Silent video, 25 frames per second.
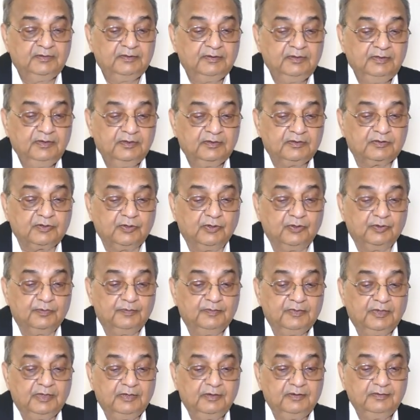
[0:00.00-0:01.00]

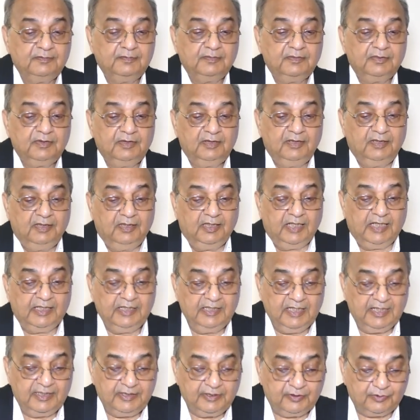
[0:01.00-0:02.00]
So,
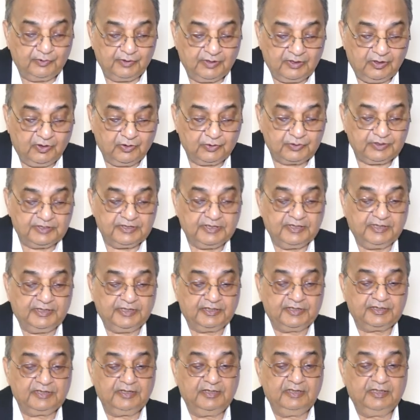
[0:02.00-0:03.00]
inadequate
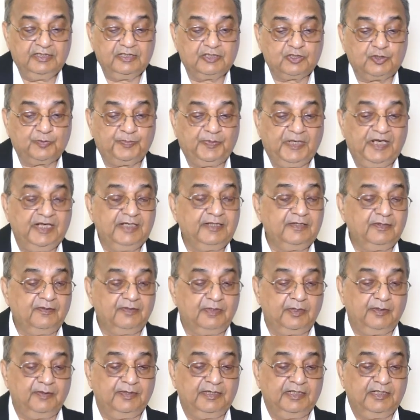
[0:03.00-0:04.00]
oxygenation, in spite of
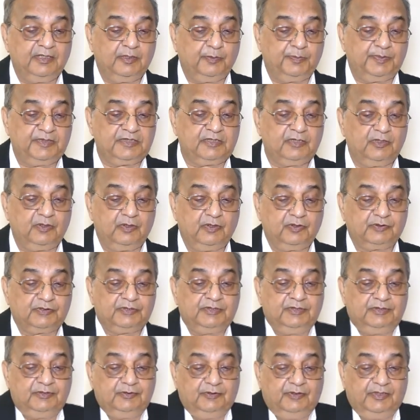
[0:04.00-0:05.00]
giving 100%
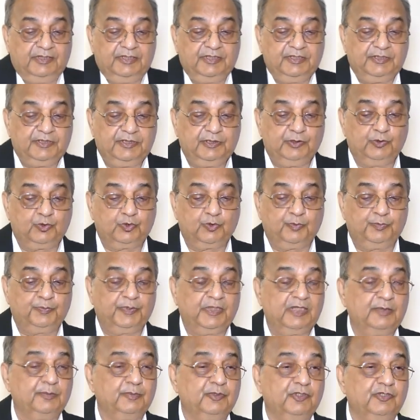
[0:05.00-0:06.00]
oxygen, usually due to
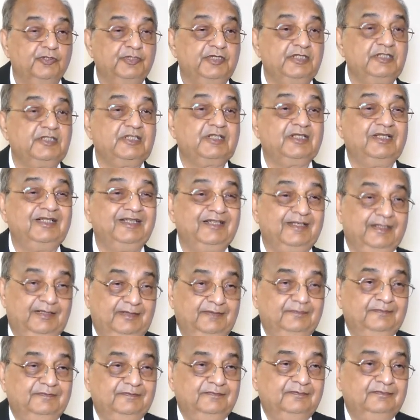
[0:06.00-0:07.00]
pulmonary
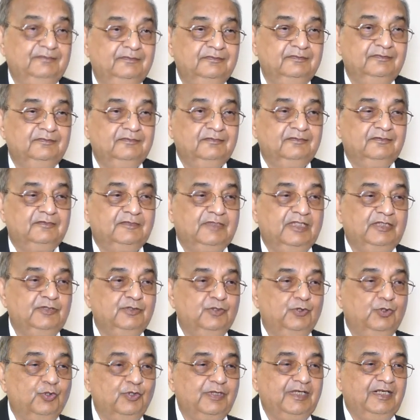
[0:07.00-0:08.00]
shunting. Then you
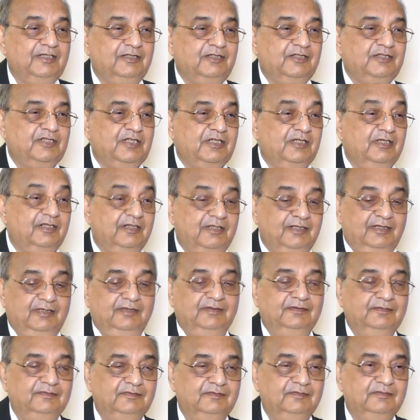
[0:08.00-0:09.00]
look at the
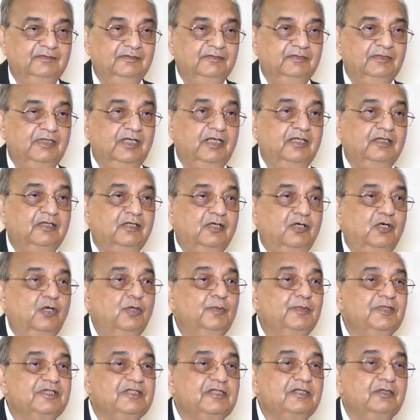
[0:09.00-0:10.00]
shunting, that how
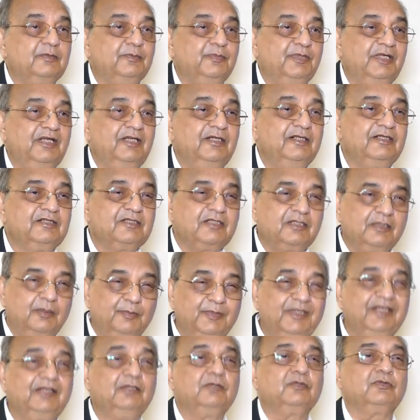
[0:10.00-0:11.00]
much blood is
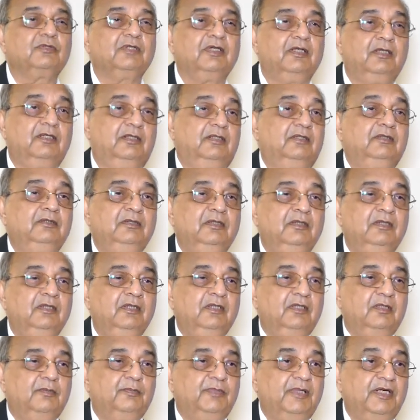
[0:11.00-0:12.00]
coming into the lung,
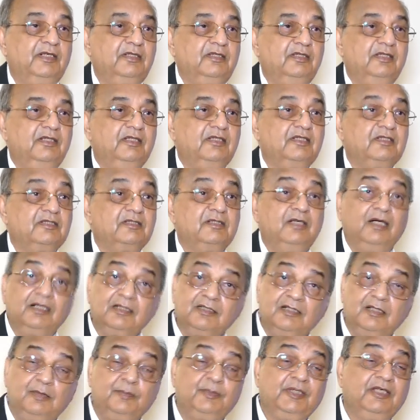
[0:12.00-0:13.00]
but it is not
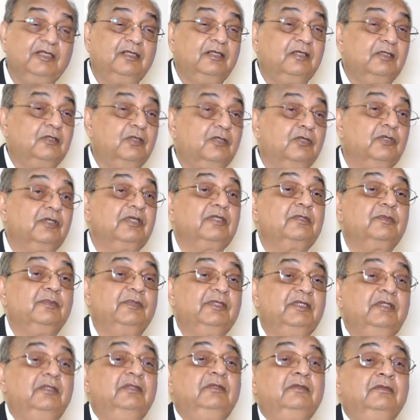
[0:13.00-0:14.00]
coming in contact
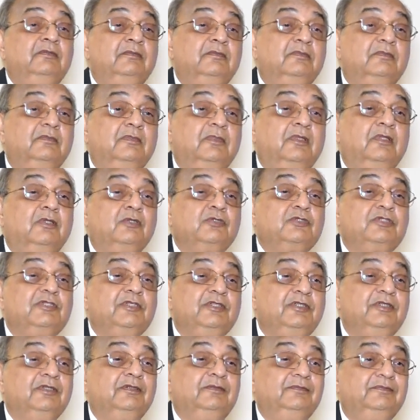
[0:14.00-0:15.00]
with the
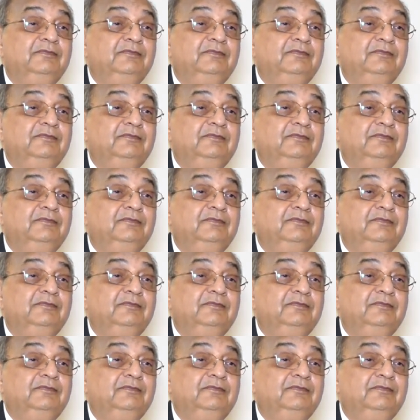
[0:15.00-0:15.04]
oxygen.